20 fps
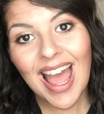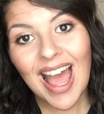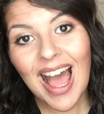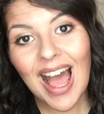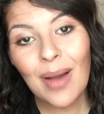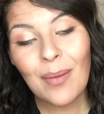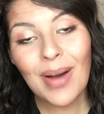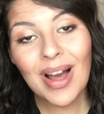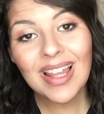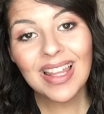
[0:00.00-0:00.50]

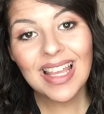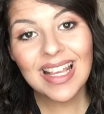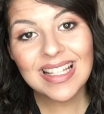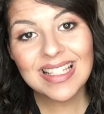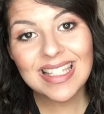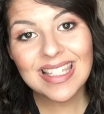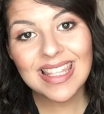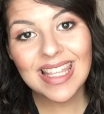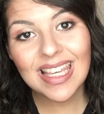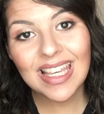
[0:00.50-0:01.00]
How I like
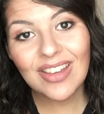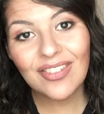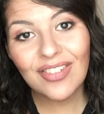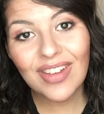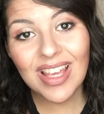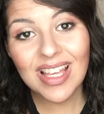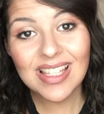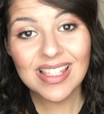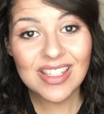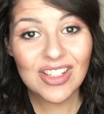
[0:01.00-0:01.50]
to think
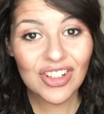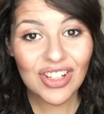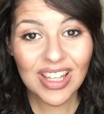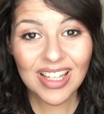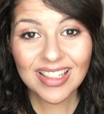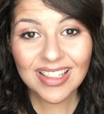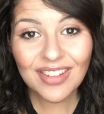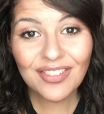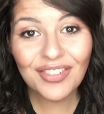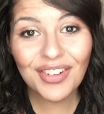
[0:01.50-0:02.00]
of it is they're
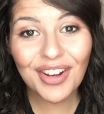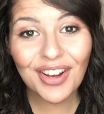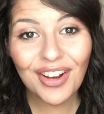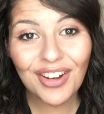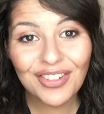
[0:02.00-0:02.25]
like different